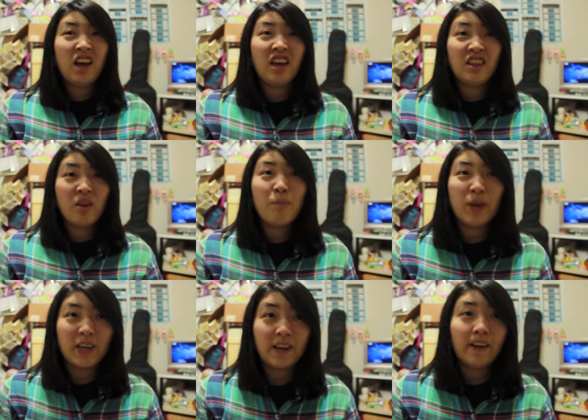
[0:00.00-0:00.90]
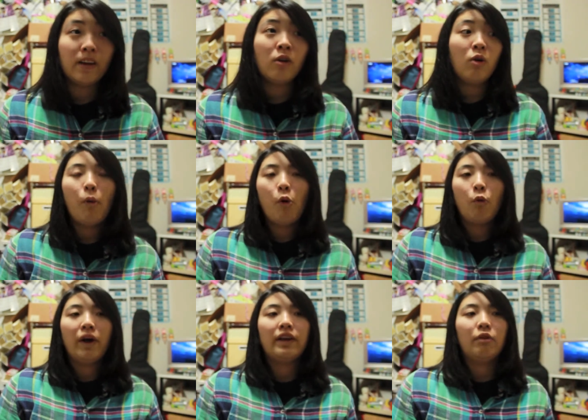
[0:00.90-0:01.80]
in the beginning
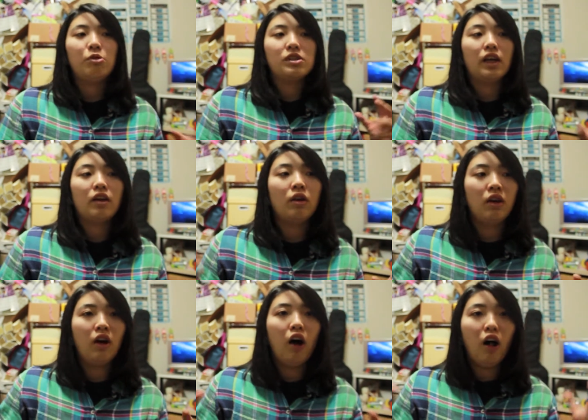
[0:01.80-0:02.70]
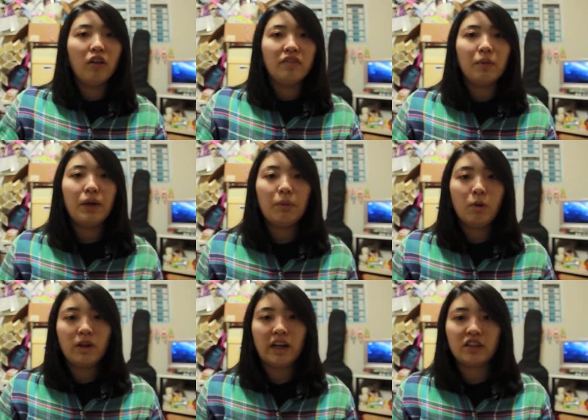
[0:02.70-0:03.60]
when it was like all of the people
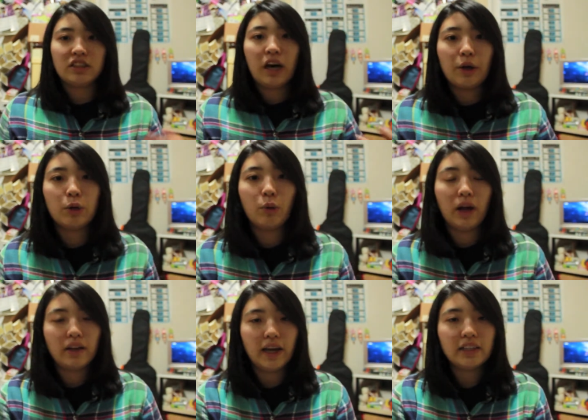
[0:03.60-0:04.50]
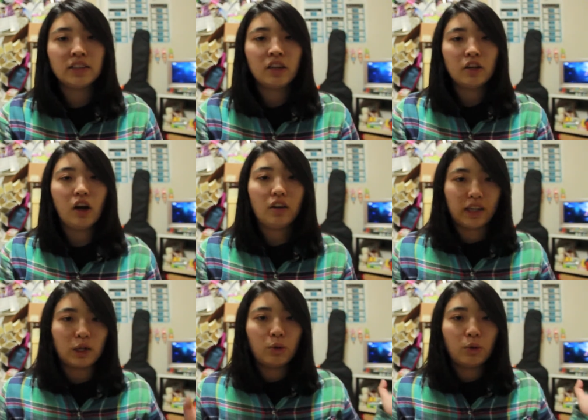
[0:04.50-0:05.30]
and I could tell you who I liked, not like